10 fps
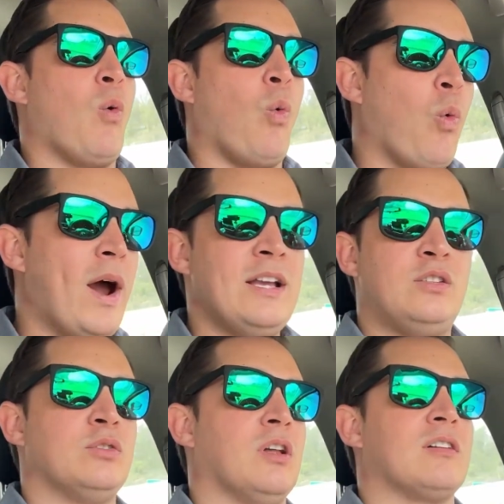Way
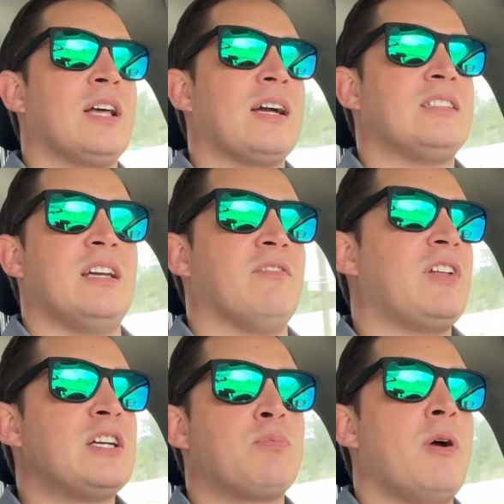too long. Like I said, in
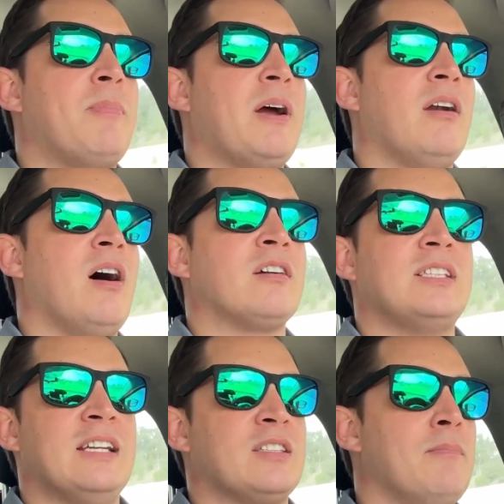Flashpoint Paradox,
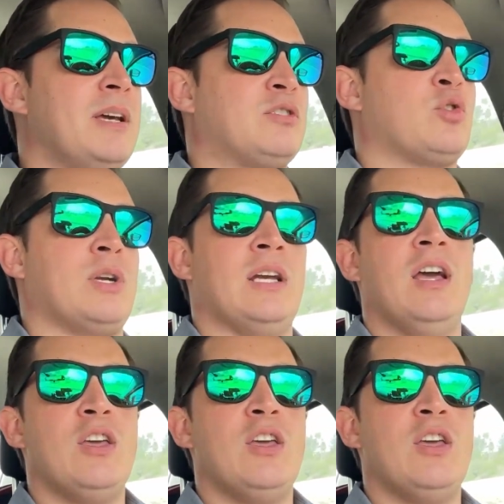it's a mystery.